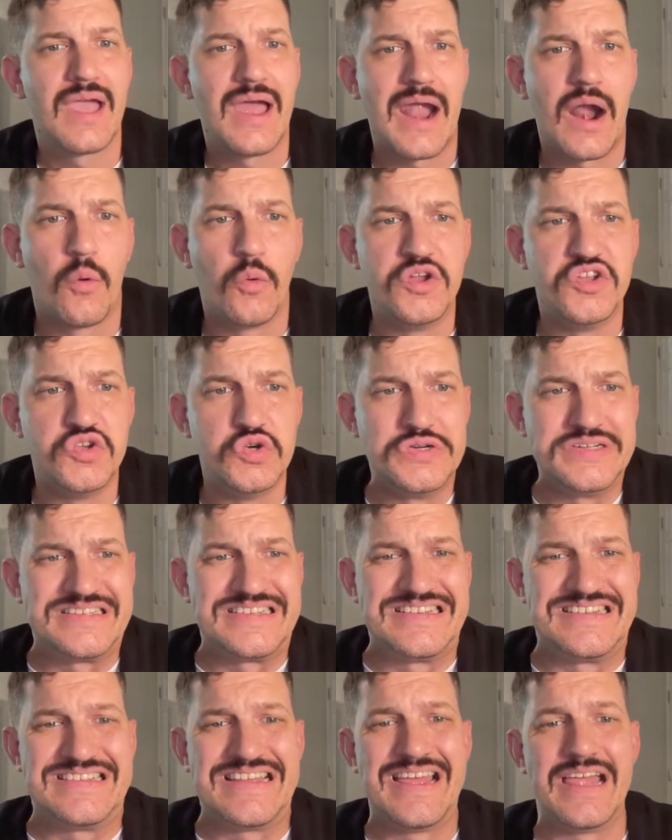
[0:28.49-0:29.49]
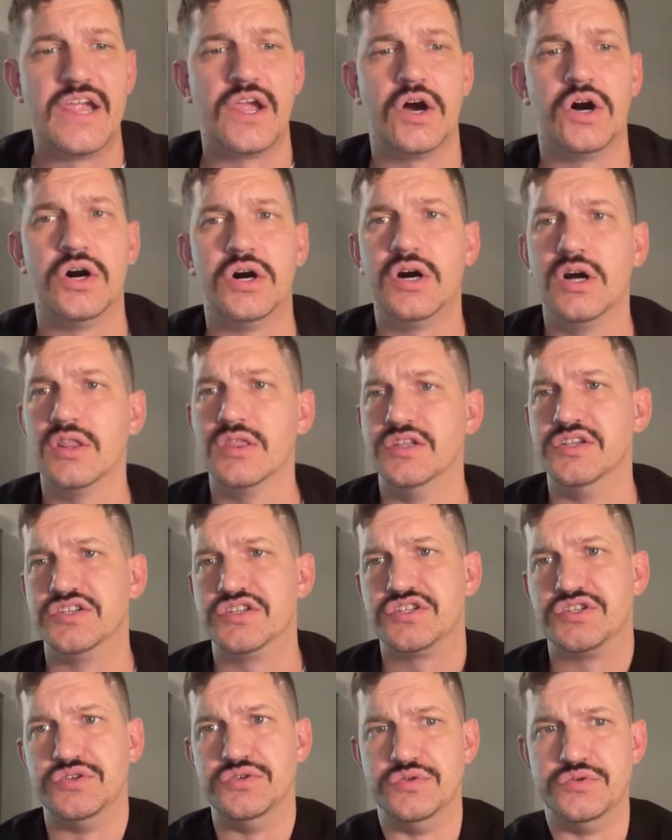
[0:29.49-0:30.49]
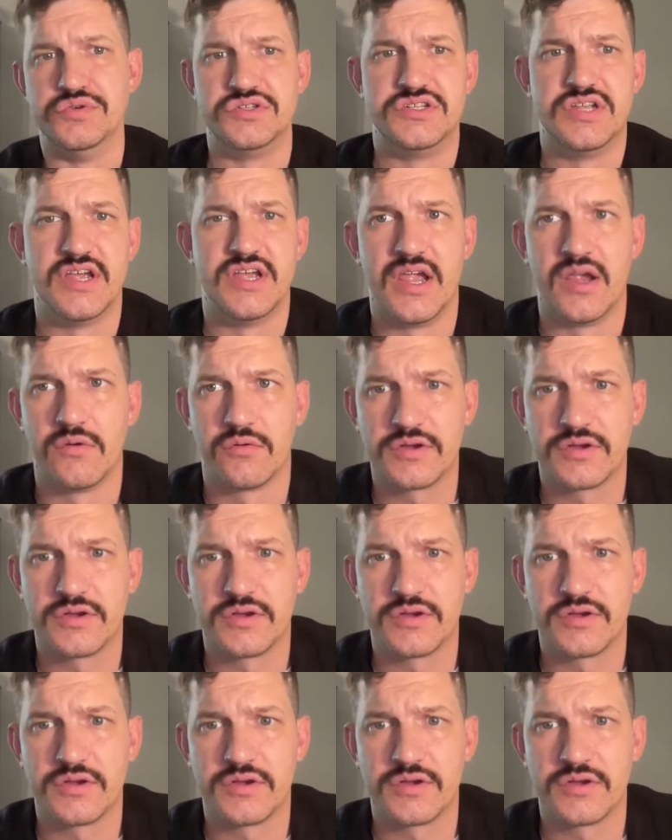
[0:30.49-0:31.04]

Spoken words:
How we doing today on this Tuesday?